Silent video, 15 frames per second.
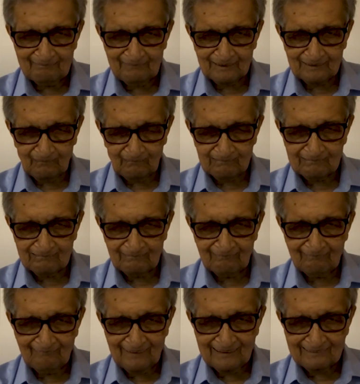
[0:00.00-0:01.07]
but
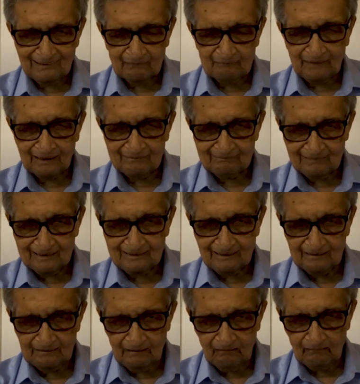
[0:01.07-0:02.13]
also some countries
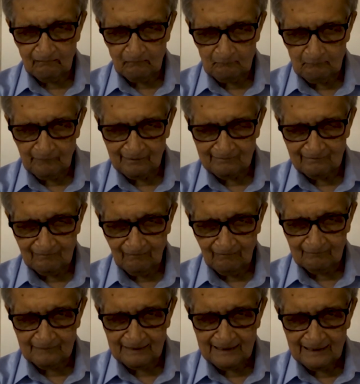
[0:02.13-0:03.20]
in Europe and so
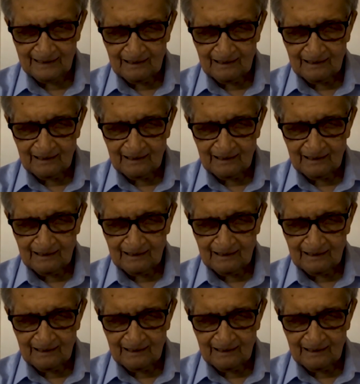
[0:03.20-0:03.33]
on.